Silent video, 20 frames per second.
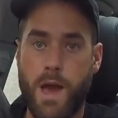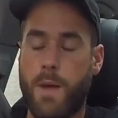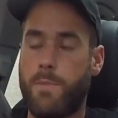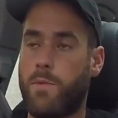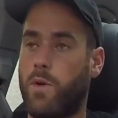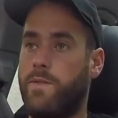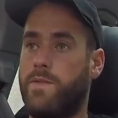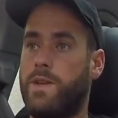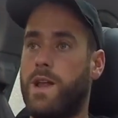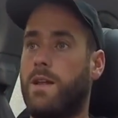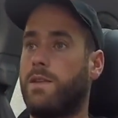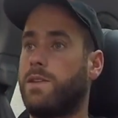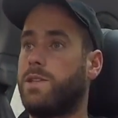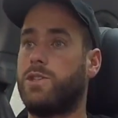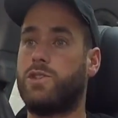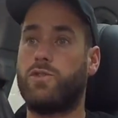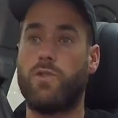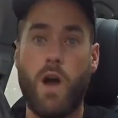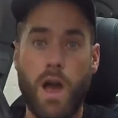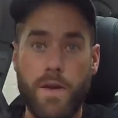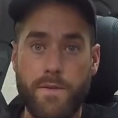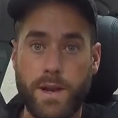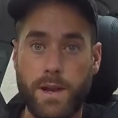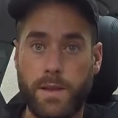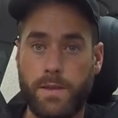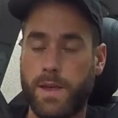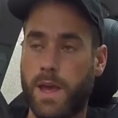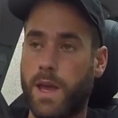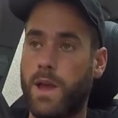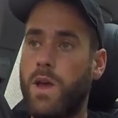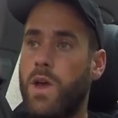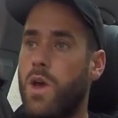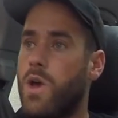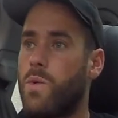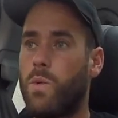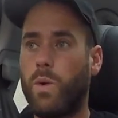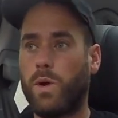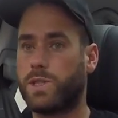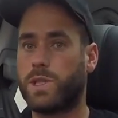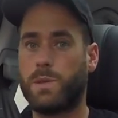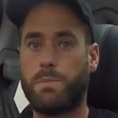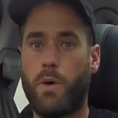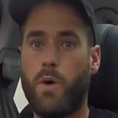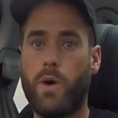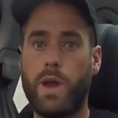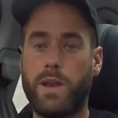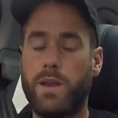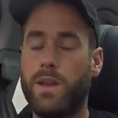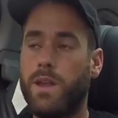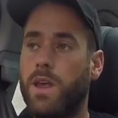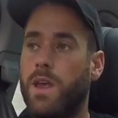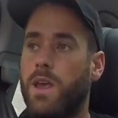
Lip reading: I'm not even allowed to drive anything, what's the point?